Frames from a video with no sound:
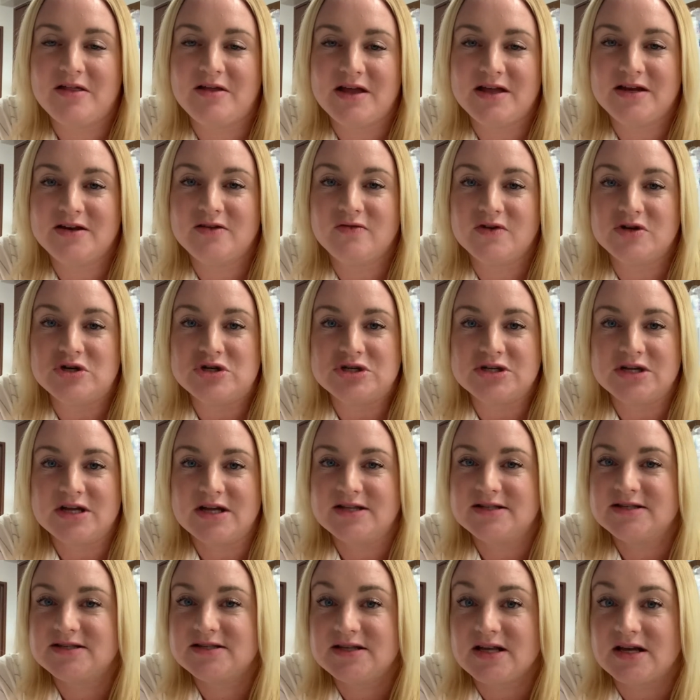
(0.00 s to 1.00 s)
individually,
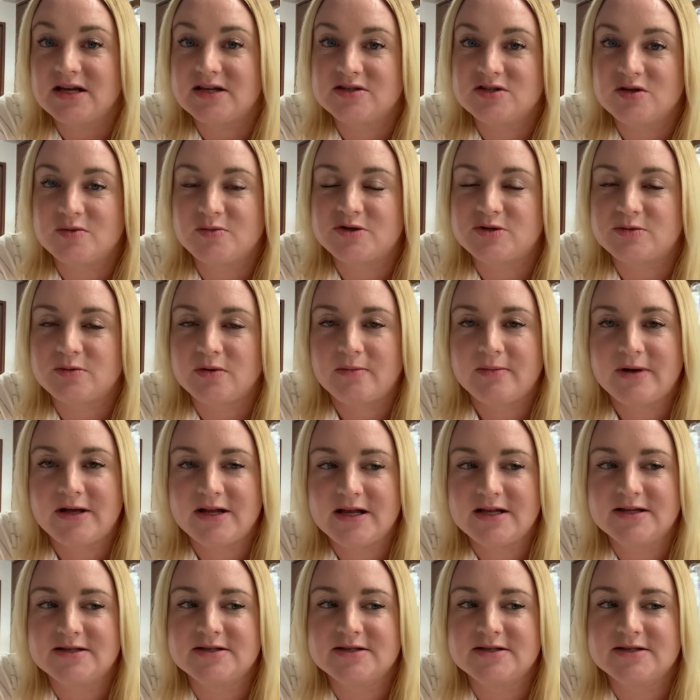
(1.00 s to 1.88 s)
it's like so much more money.